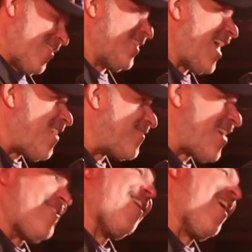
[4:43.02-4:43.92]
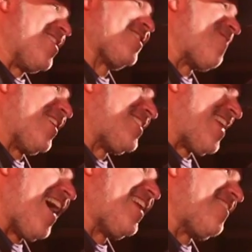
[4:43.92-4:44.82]
loved. Every artist wants
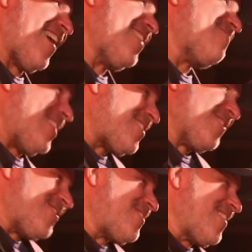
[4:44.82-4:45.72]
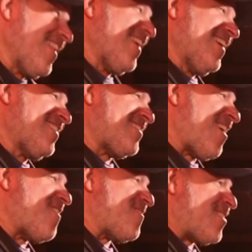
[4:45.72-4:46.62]
that, right? Me too.
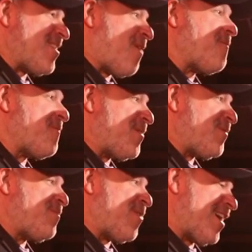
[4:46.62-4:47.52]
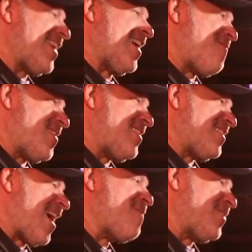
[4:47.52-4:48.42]
So, we'll bring it here when the
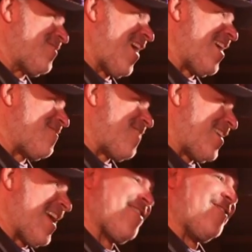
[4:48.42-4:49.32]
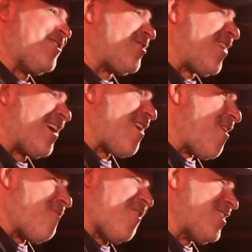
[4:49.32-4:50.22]
time is right. Right now, they're enjoying
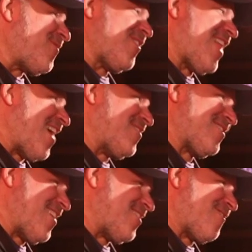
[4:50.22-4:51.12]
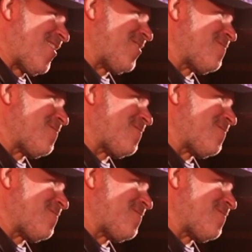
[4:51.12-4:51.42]
wonderful lives around the world.